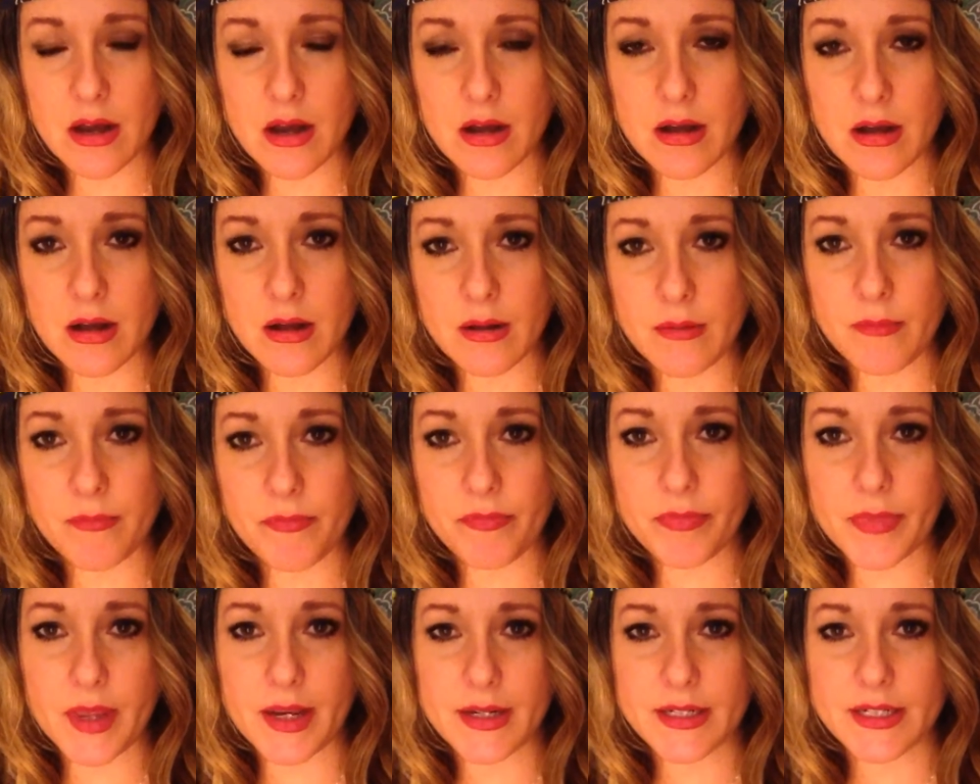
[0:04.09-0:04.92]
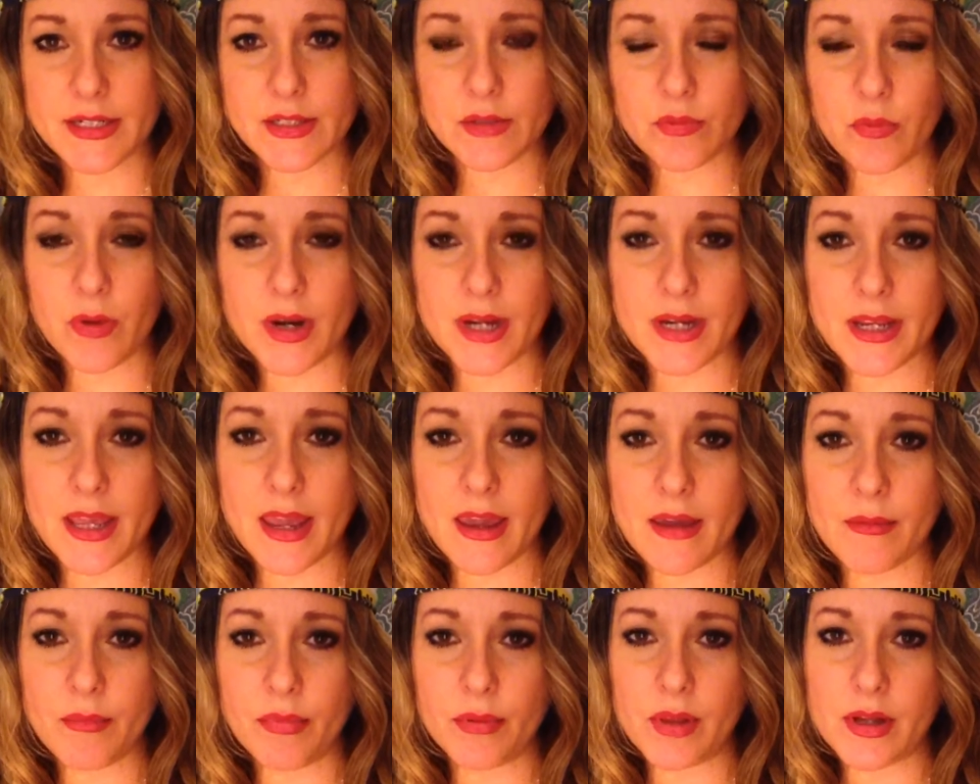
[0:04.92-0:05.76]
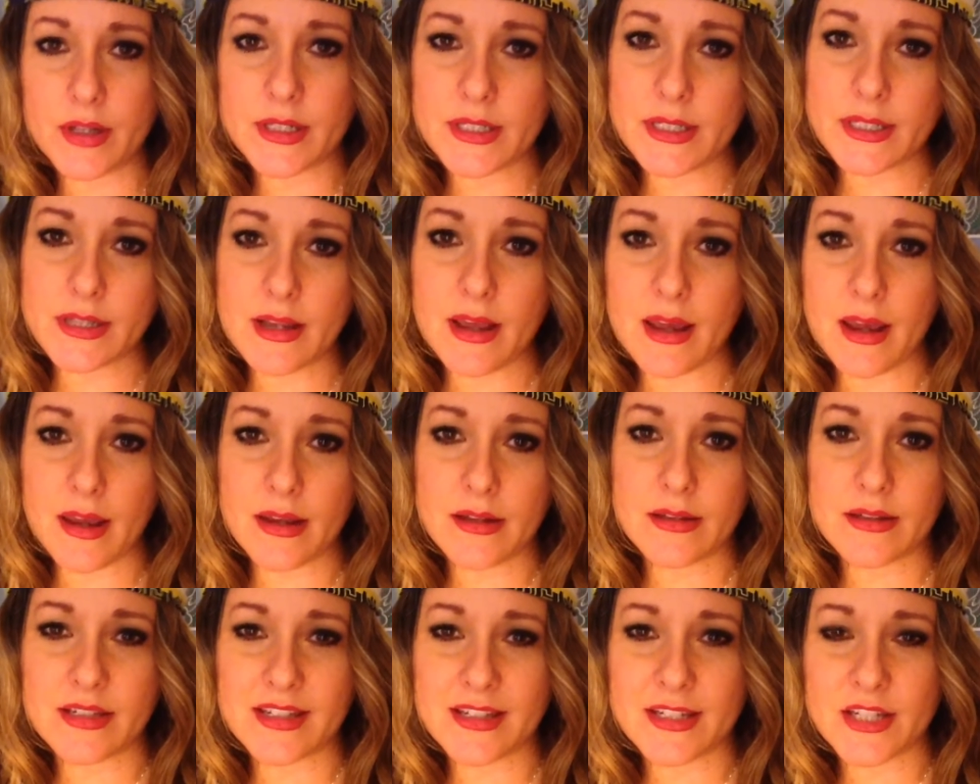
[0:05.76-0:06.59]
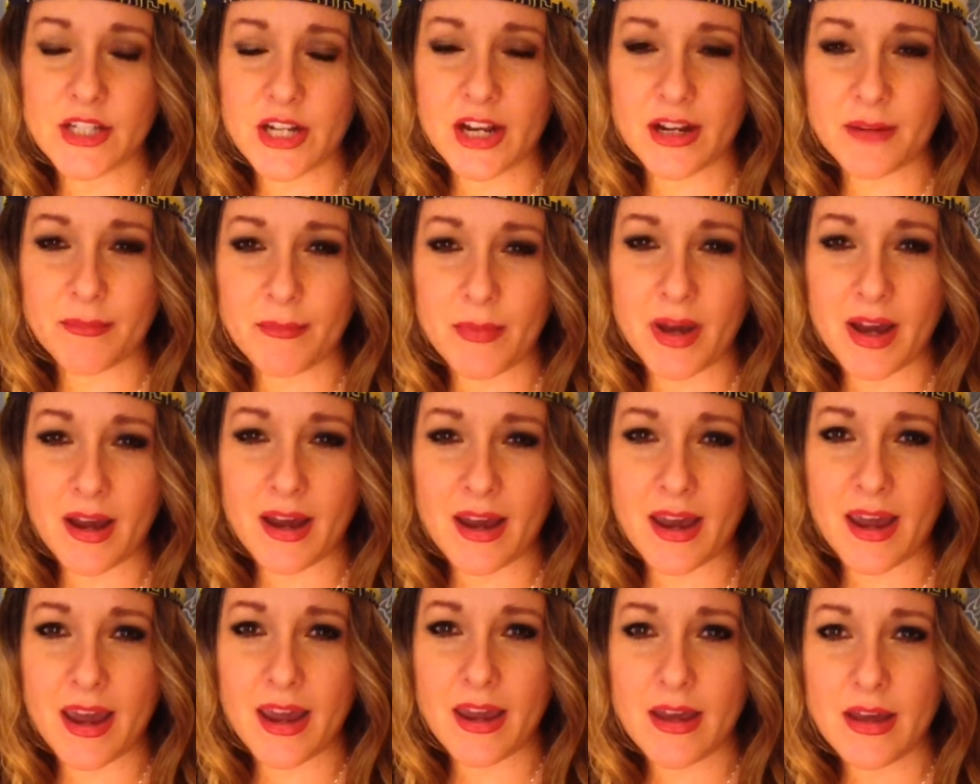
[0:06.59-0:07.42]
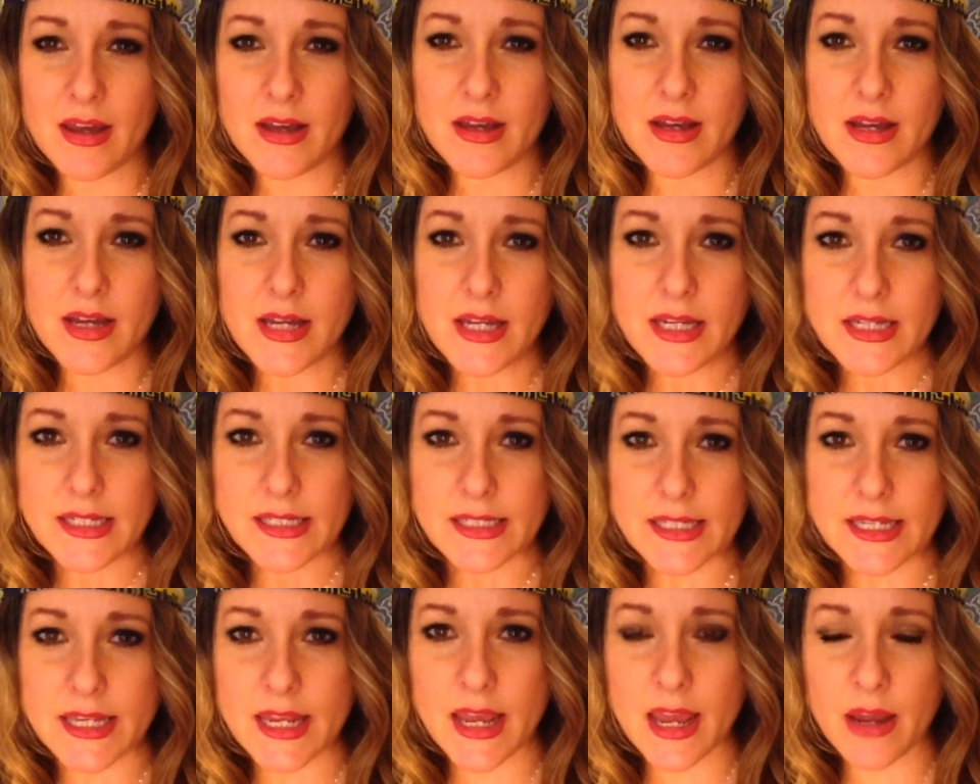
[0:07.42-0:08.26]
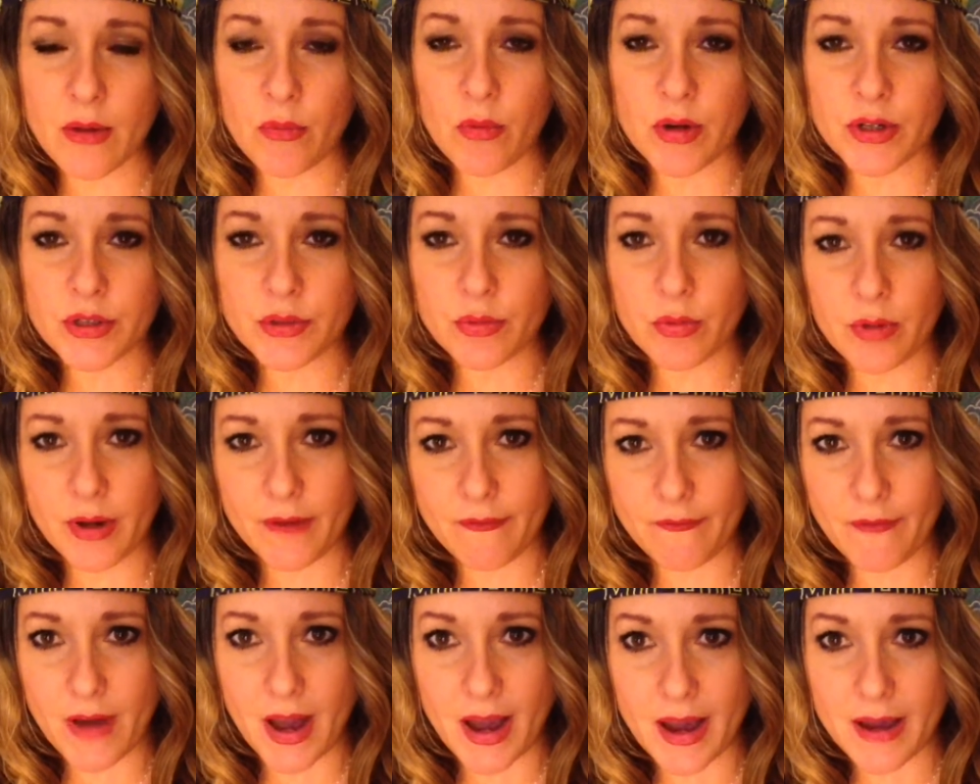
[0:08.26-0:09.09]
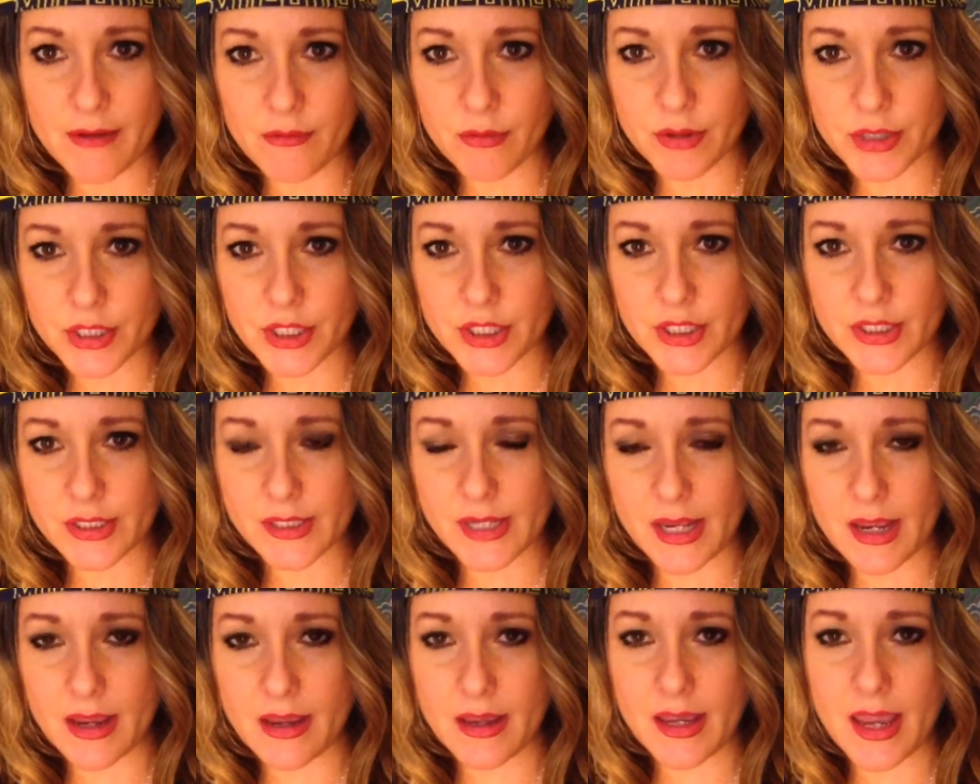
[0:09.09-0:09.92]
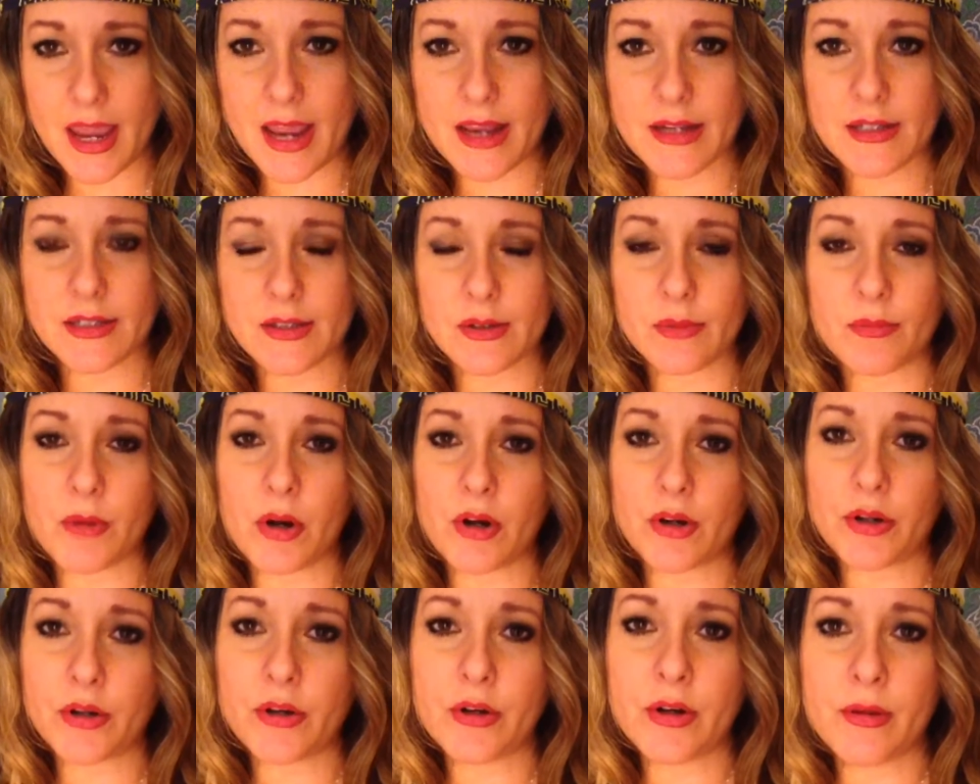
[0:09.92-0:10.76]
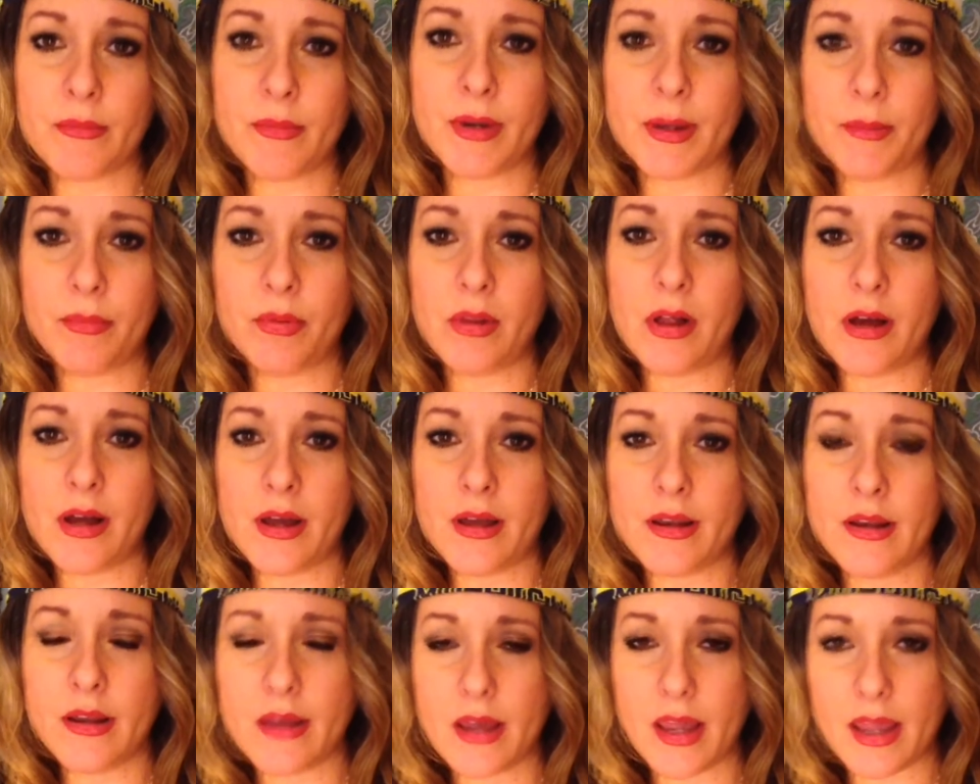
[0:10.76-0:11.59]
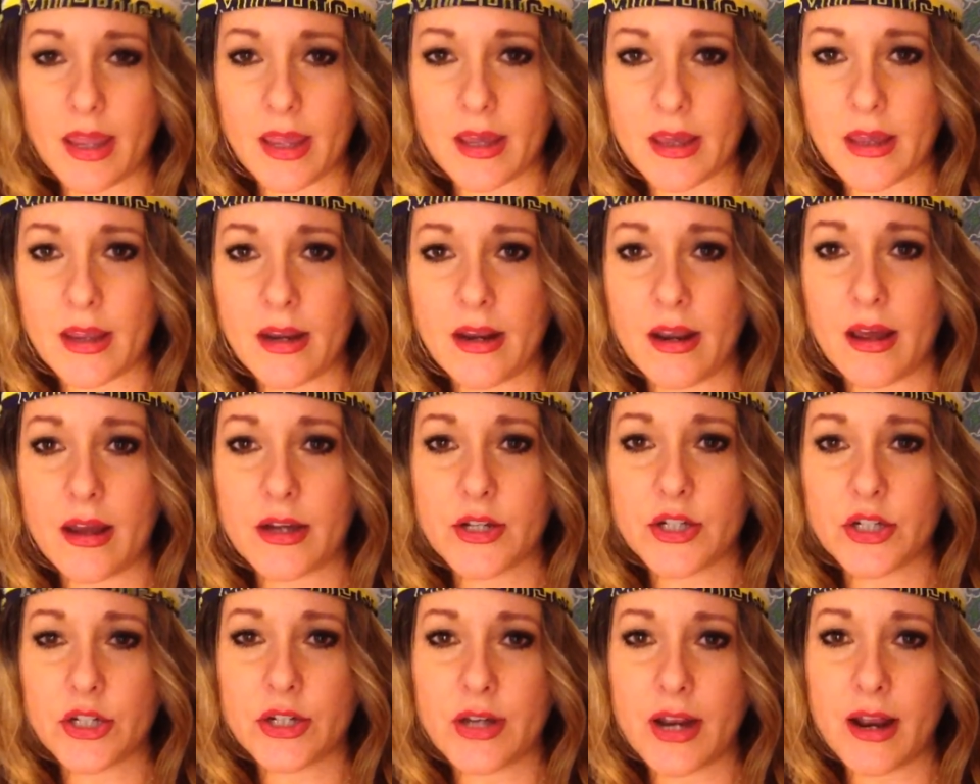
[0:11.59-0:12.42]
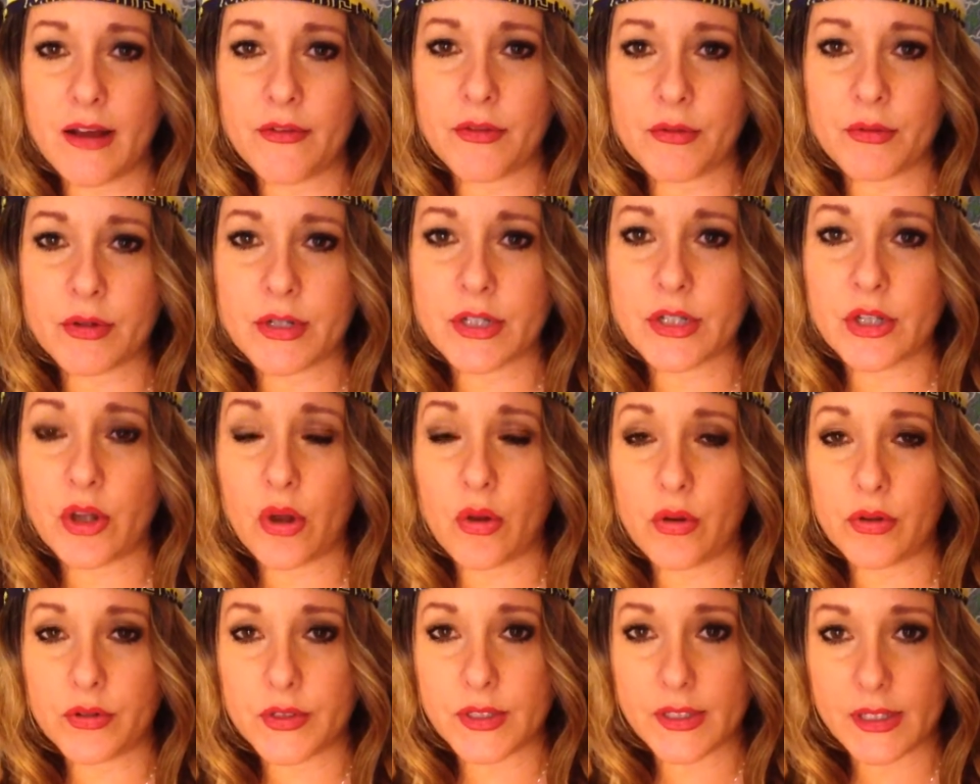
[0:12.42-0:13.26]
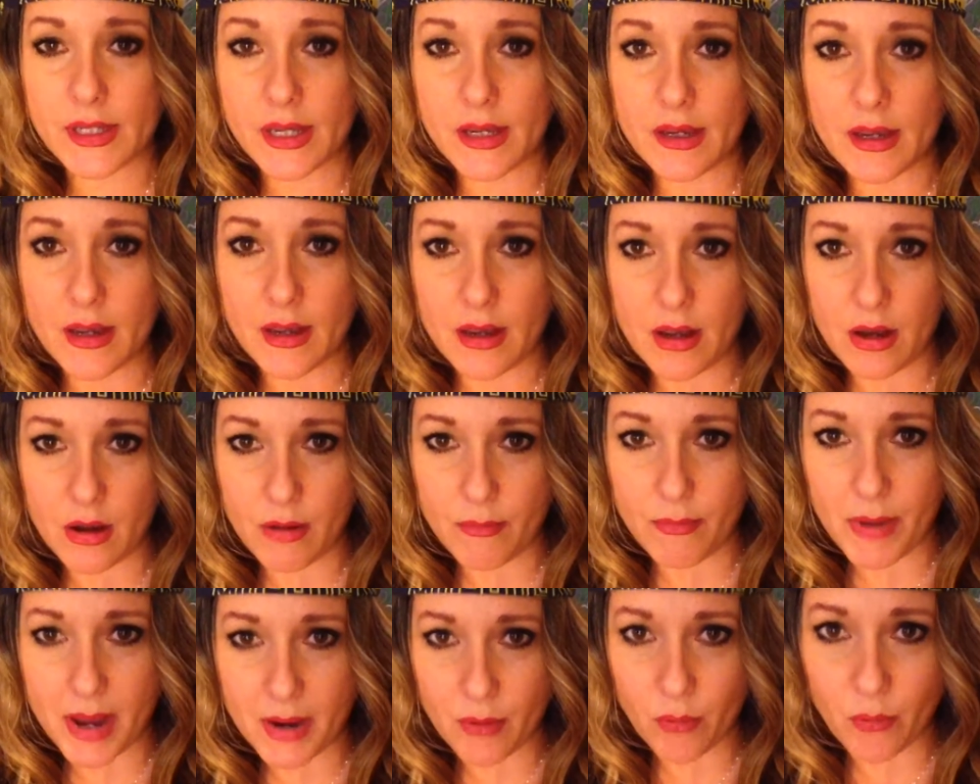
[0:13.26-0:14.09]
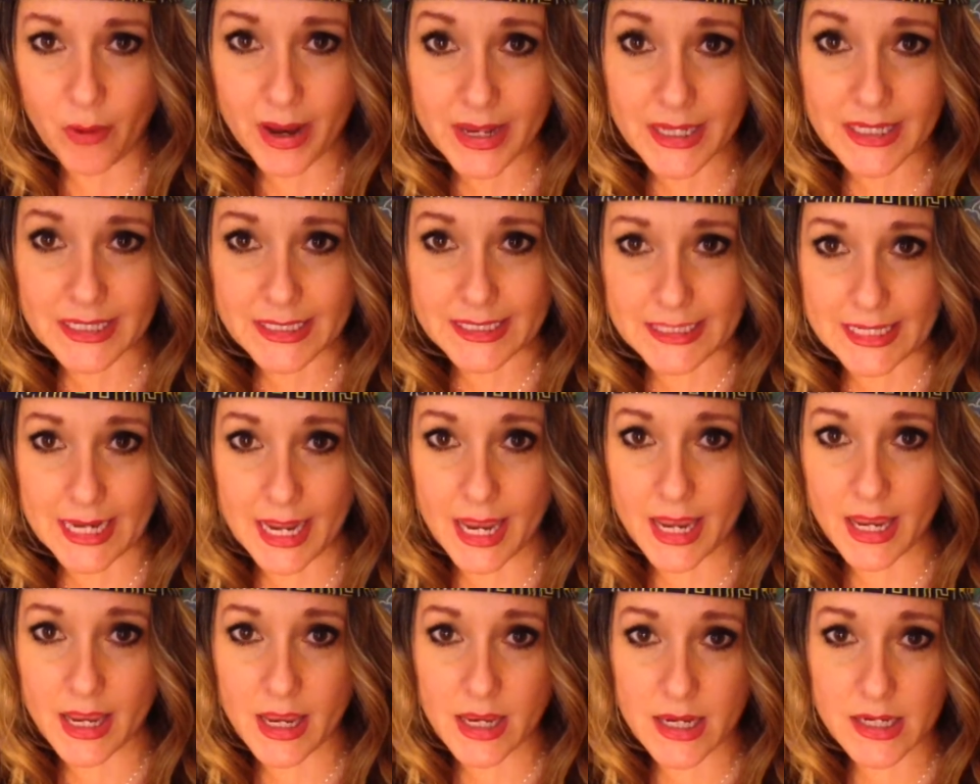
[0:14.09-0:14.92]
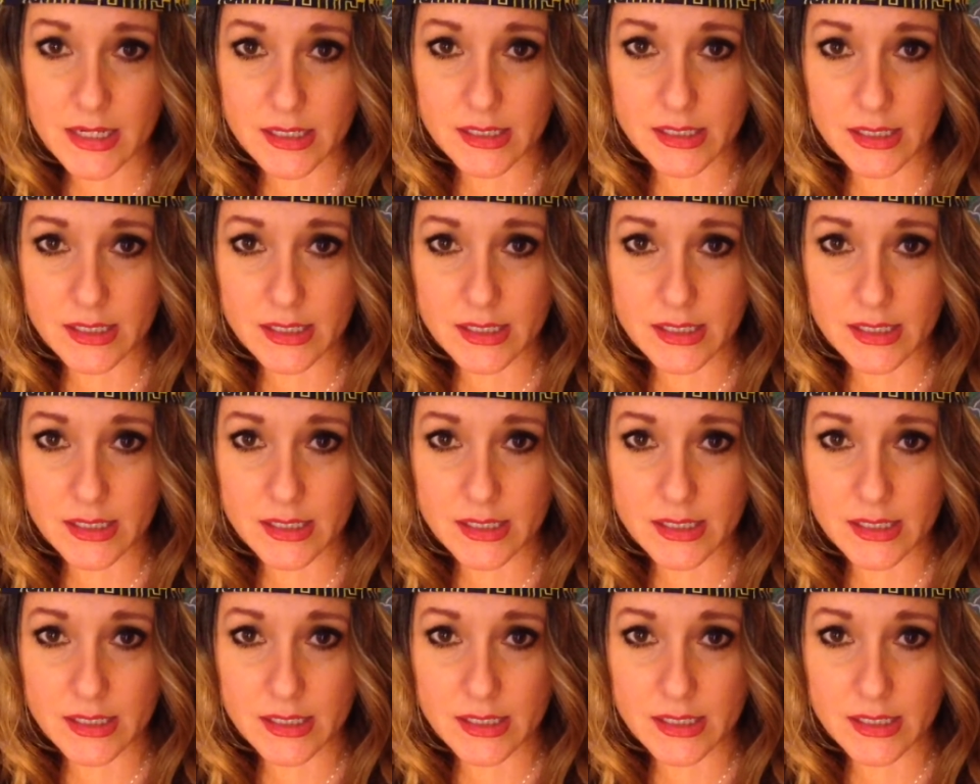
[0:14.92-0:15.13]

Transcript: Um, I just went and gave blood today to check my CA125, which is a cancer marker in my blood, and I should have the results by Wednesday.